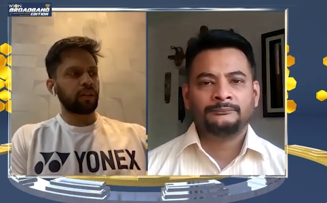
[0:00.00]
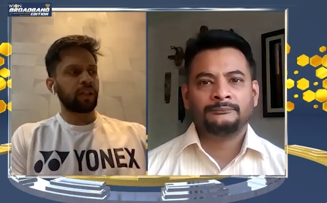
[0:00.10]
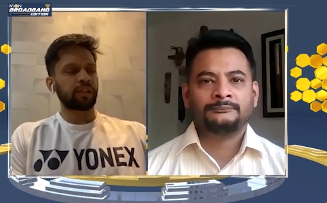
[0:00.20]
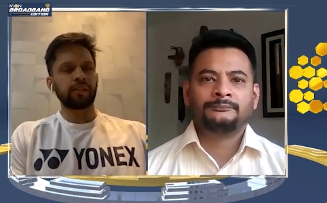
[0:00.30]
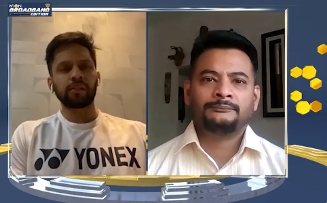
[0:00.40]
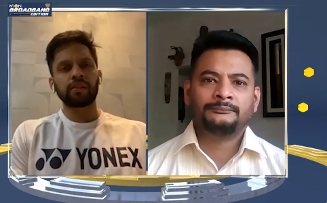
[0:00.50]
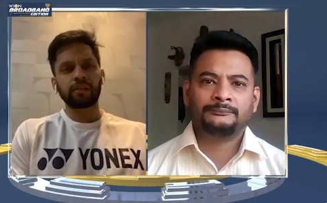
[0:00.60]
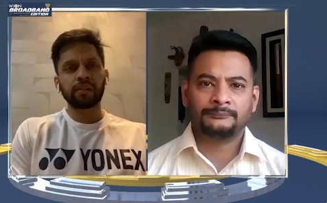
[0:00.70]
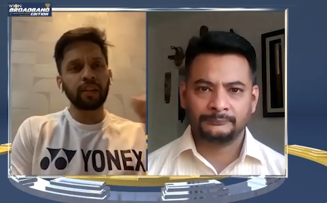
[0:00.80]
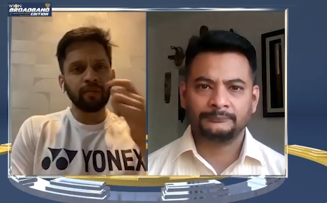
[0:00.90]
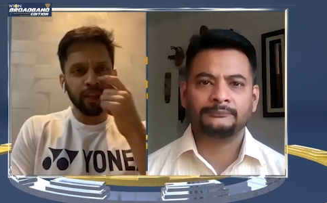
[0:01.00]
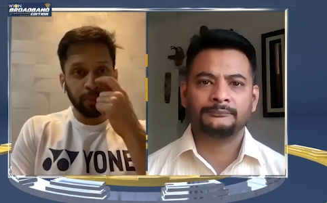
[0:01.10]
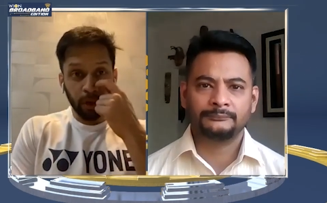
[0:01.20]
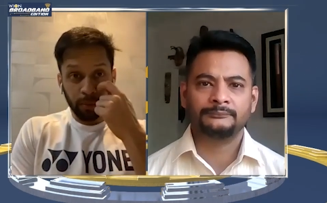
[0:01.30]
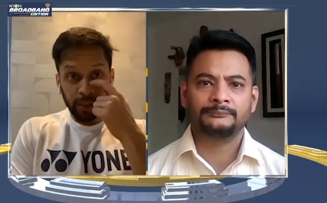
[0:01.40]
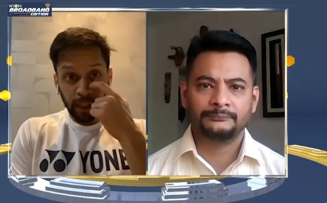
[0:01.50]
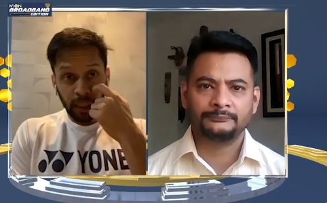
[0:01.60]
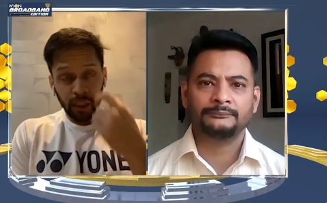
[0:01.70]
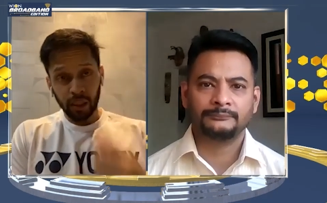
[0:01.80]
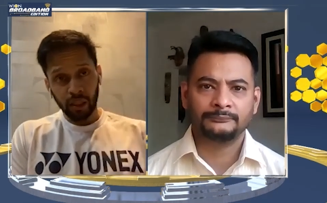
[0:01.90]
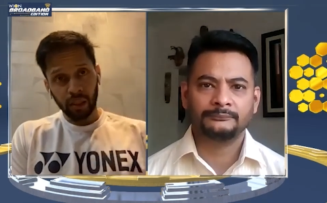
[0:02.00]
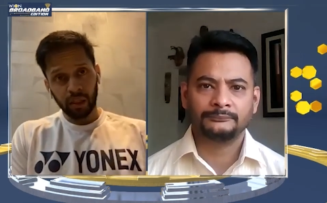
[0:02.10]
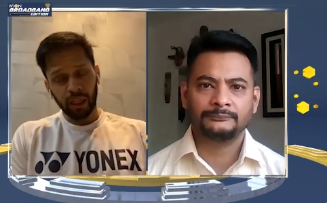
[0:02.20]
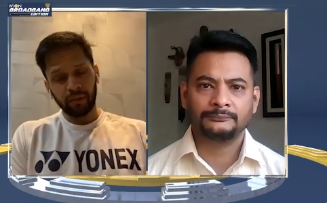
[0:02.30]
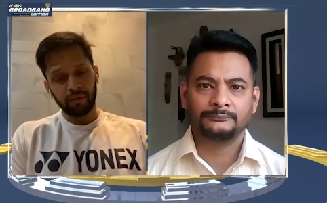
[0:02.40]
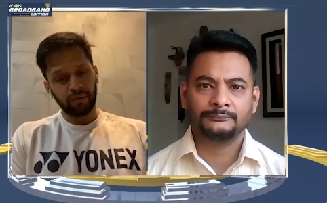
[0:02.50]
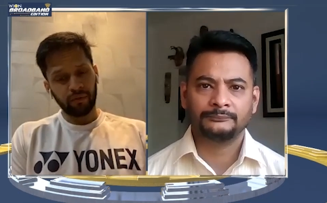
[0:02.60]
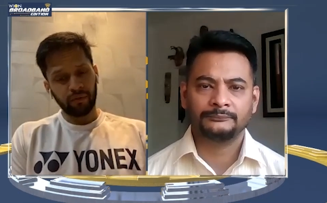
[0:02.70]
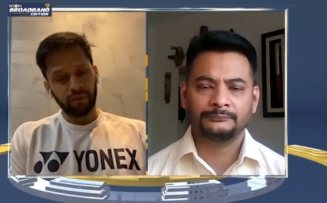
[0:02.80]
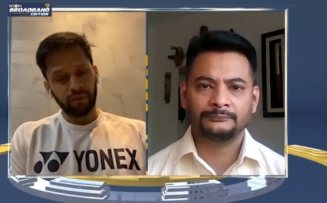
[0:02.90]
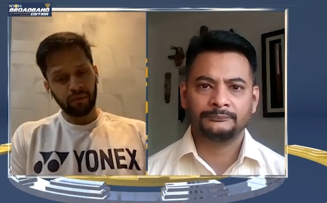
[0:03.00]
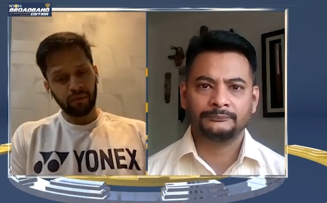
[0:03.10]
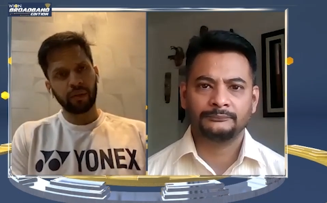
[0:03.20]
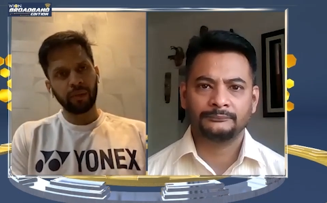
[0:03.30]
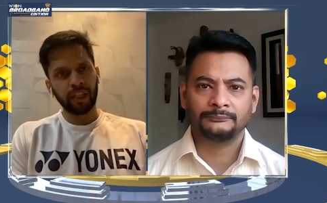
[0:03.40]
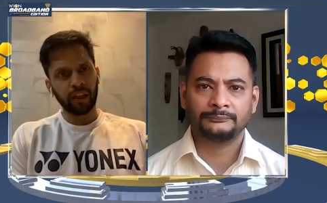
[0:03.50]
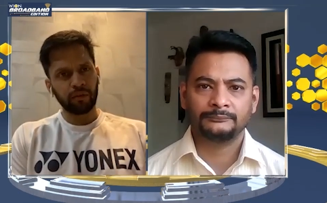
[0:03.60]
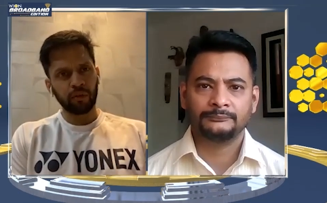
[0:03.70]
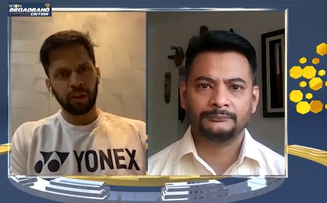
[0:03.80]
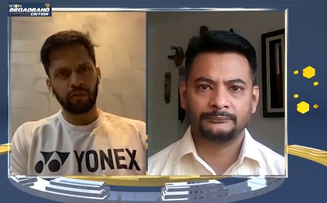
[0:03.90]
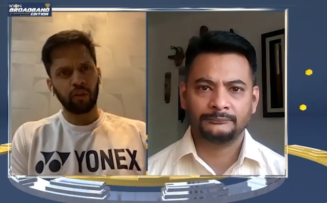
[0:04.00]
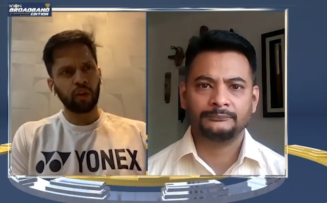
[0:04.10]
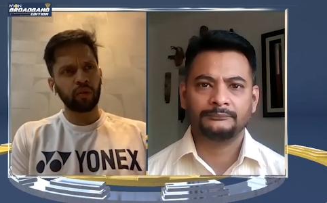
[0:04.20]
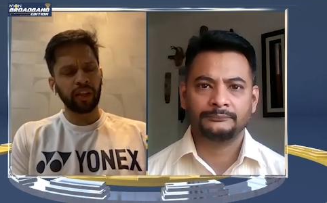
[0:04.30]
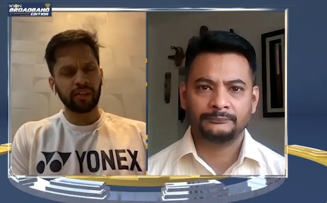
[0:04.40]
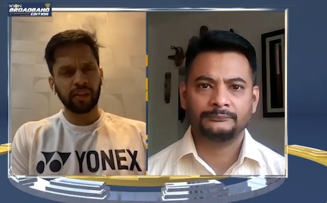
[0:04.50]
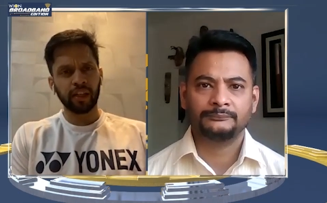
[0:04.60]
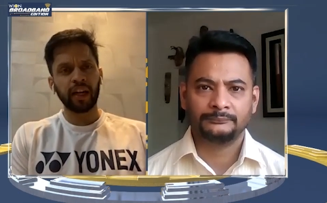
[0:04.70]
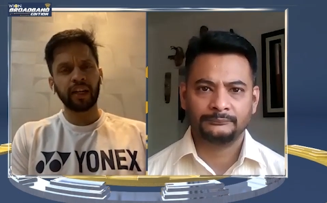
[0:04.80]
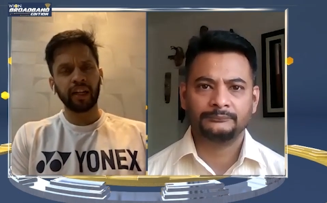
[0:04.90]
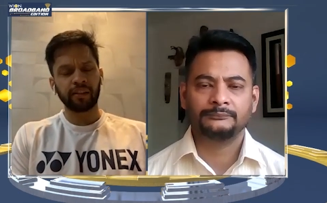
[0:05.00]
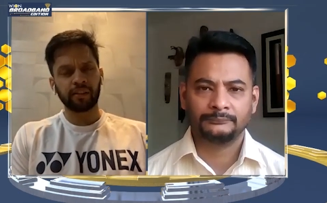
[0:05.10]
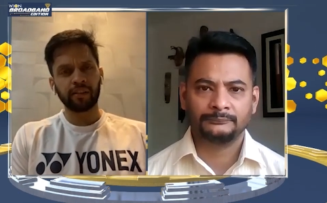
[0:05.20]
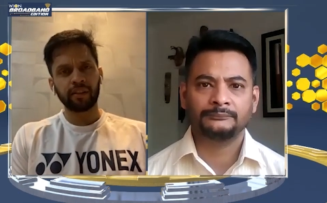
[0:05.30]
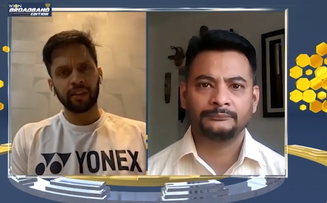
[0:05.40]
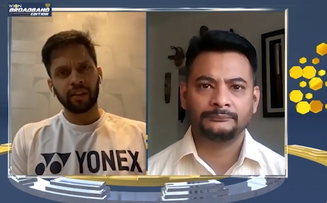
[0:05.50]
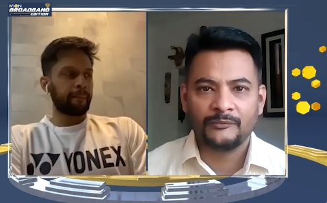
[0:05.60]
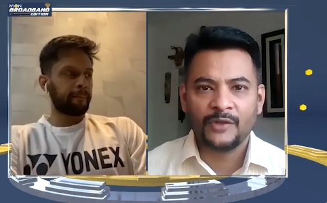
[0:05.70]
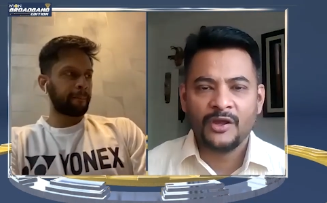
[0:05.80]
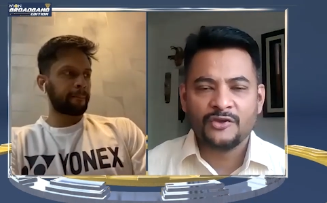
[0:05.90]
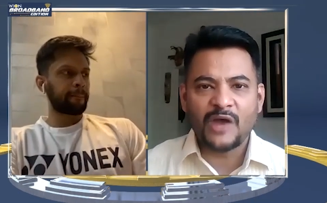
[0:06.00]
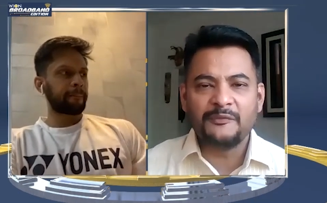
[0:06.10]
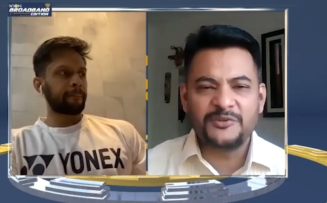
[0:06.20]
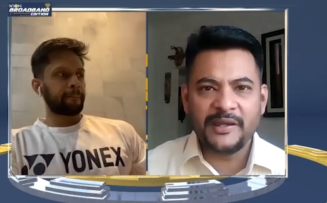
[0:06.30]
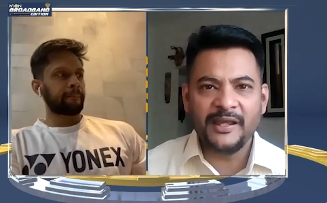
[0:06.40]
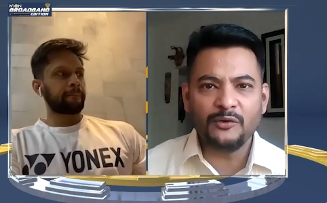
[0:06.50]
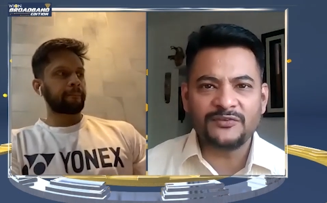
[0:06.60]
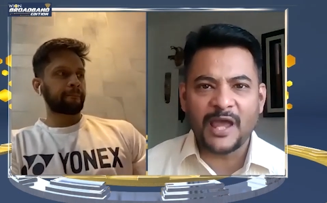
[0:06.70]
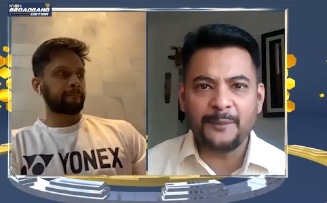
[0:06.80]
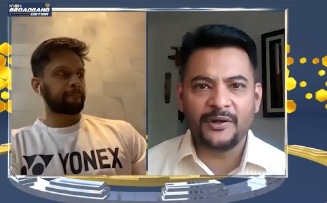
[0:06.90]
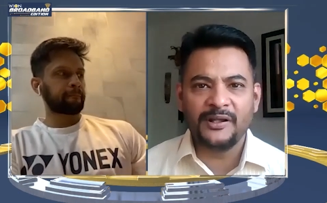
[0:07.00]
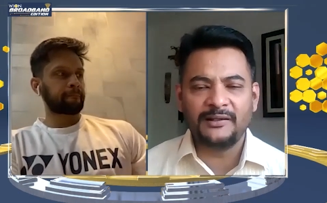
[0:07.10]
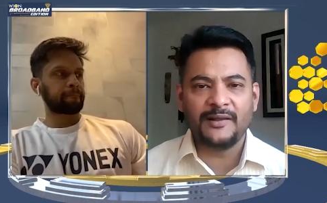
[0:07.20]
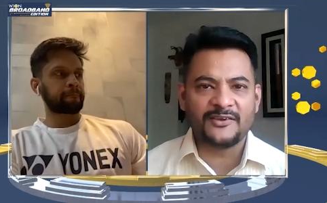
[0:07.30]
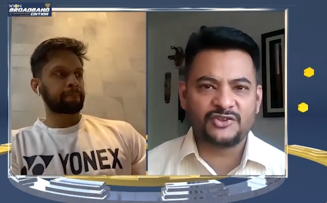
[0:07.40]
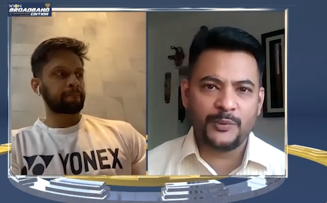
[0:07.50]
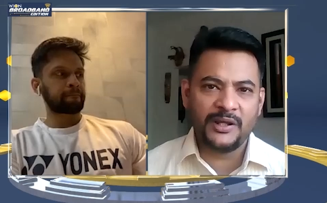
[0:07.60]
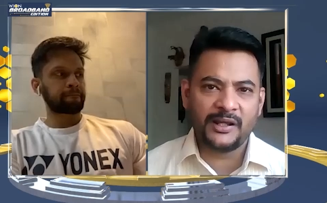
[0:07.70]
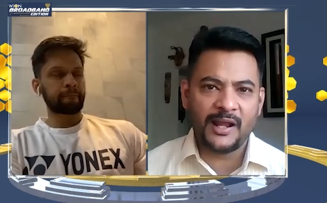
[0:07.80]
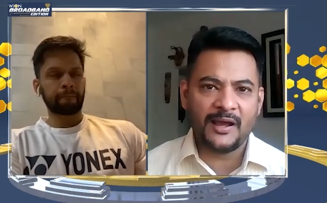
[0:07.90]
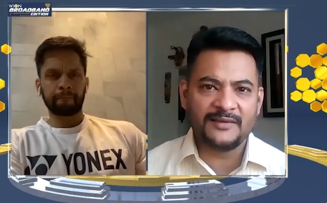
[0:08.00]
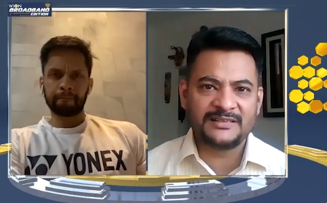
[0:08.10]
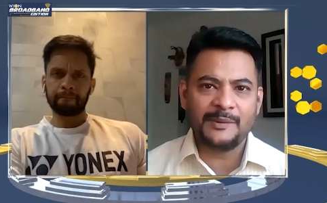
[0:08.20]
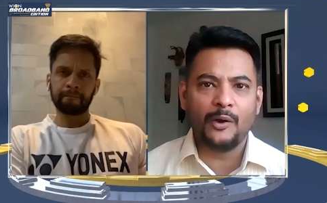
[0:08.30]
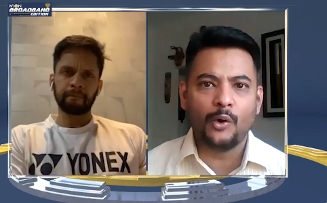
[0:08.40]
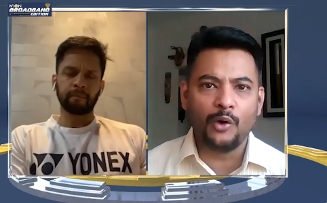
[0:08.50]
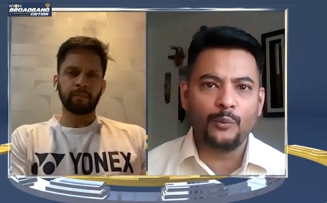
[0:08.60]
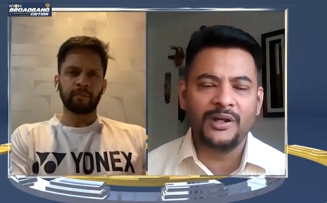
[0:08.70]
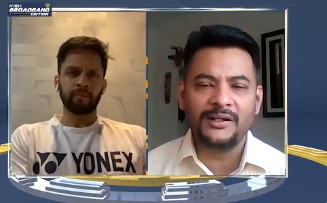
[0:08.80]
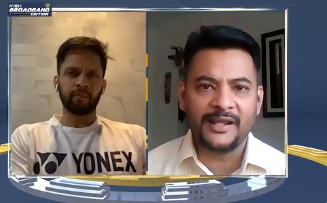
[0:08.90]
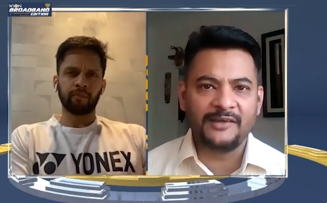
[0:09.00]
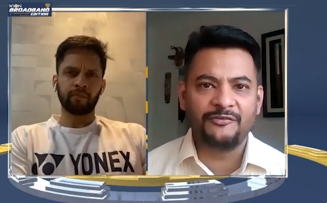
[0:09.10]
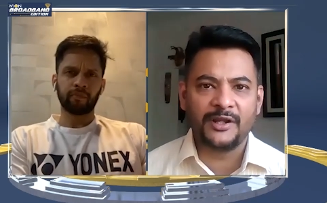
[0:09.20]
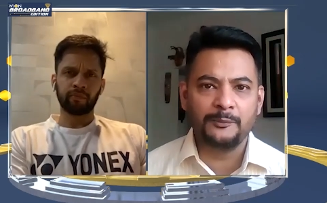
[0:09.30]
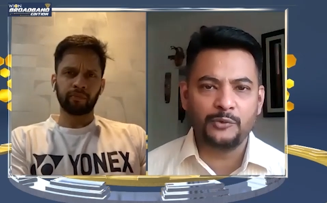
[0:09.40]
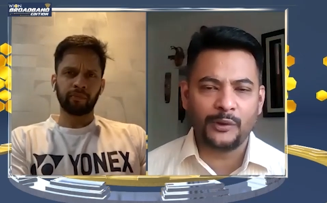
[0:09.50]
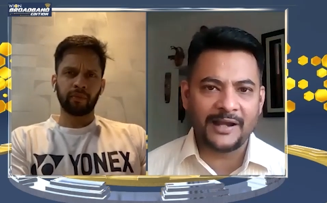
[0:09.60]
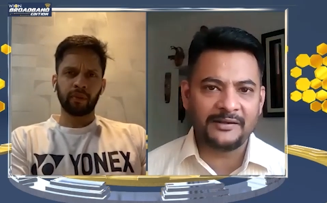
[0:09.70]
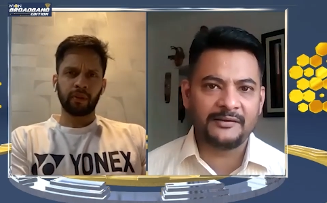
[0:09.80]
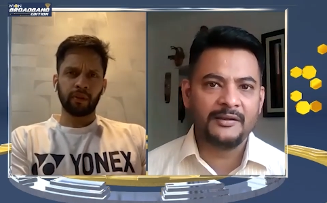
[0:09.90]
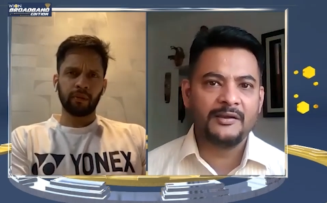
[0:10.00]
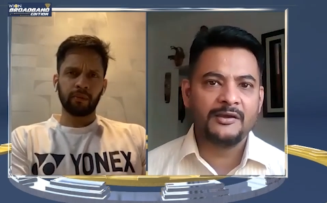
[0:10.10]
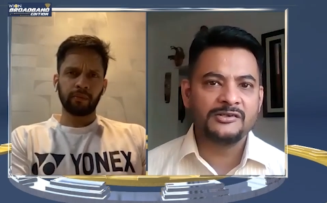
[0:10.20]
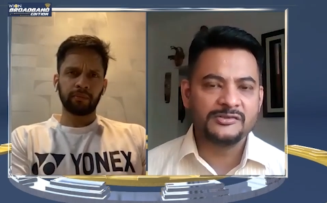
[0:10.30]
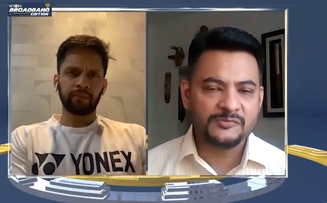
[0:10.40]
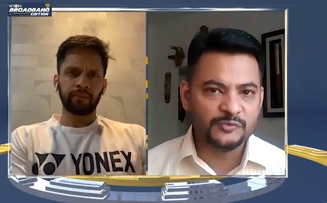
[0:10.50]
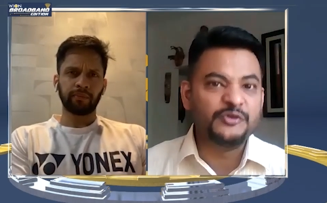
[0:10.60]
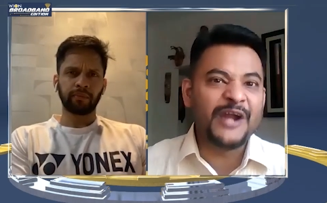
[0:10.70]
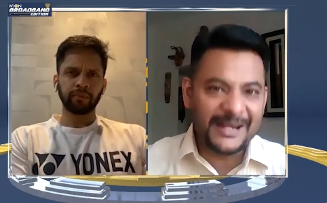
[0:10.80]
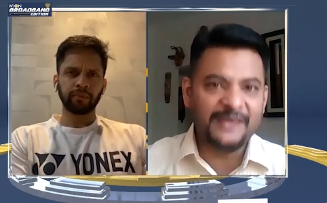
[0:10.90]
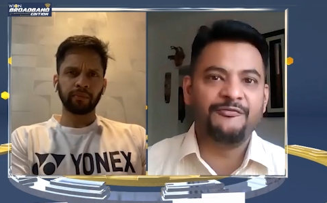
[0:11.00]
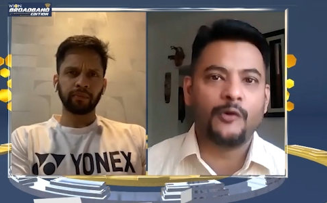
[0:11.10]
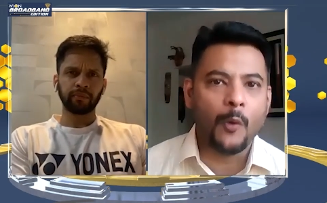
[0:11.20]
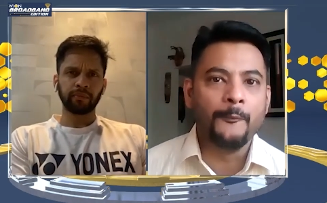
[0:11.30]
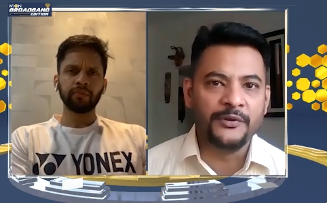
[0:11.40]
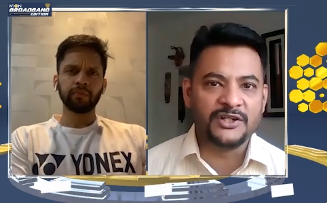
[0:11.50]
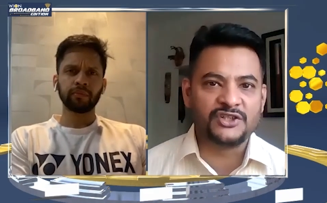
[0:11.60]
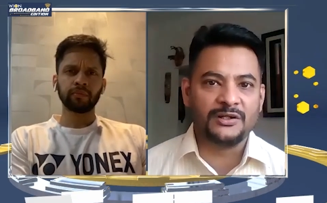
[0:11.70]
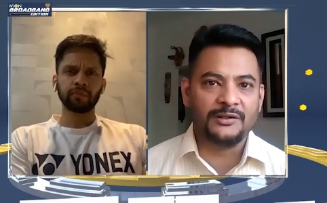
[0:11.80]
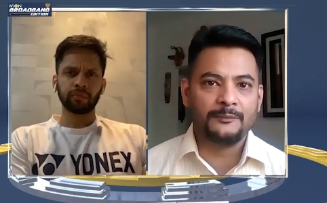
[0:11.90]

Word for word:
Speaker 1: it doesn't seem very promising, uh, and we have to be extremely careful and follow very strict guidelines.
Speaker 2: So I was speaking to Sai Praneeth last week, and I asked him how long will it take for him to get ready for competition.